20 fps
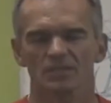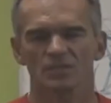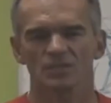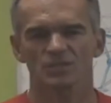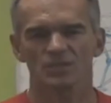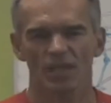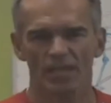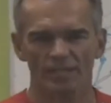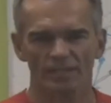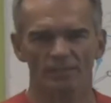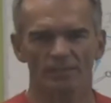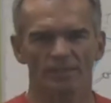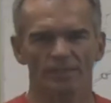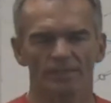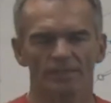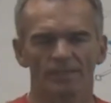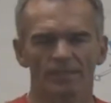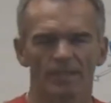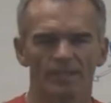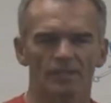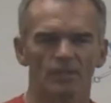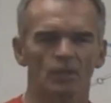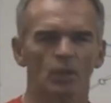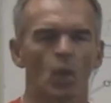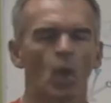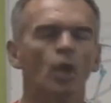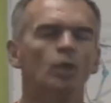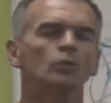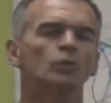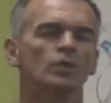cycling, and
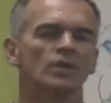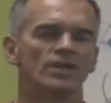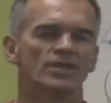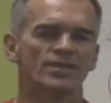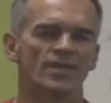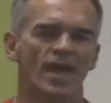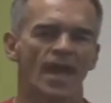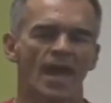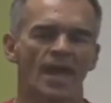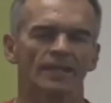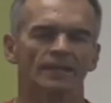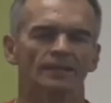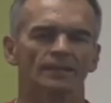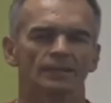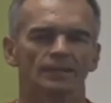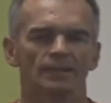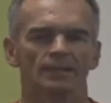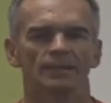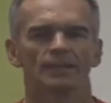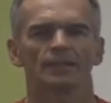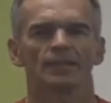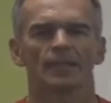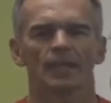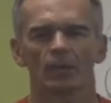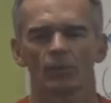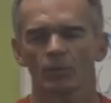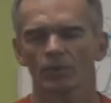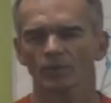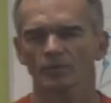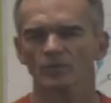along with that,
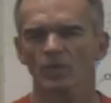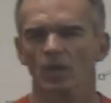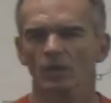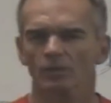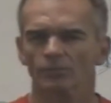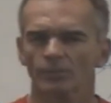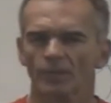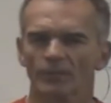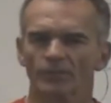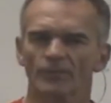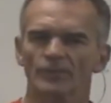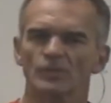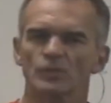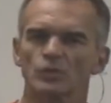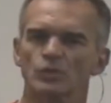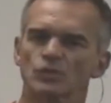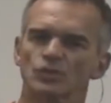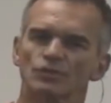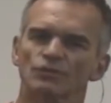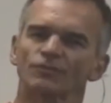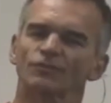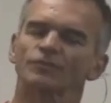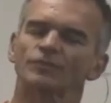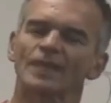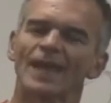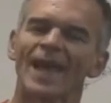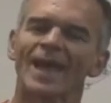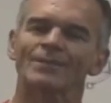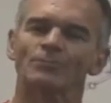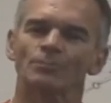I want to talk about the use of
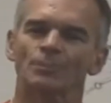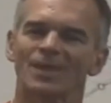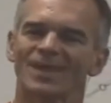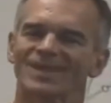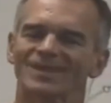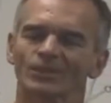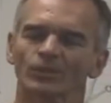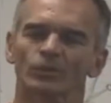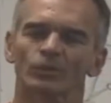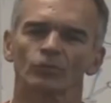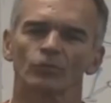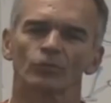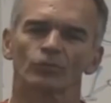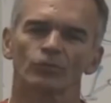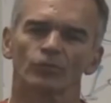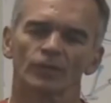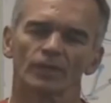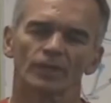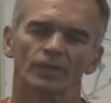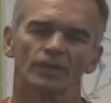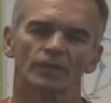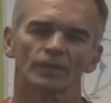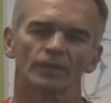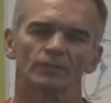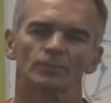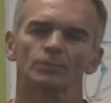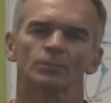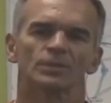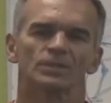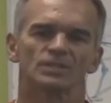flat pedals,
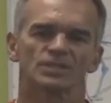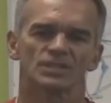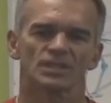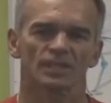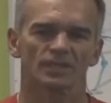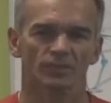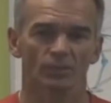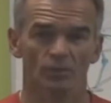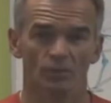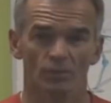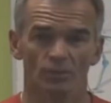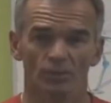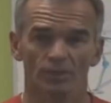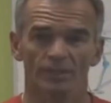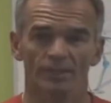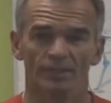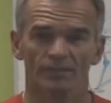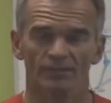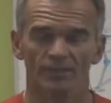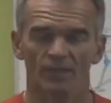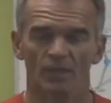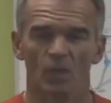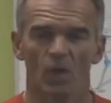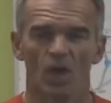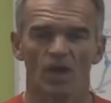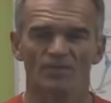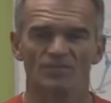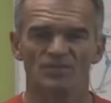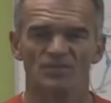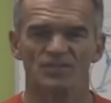particularly in the
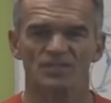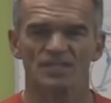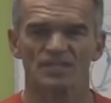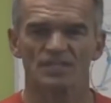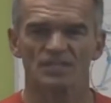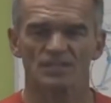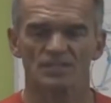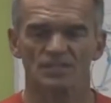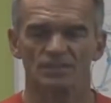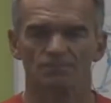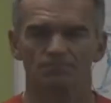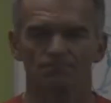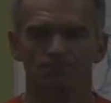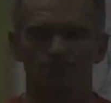off-season.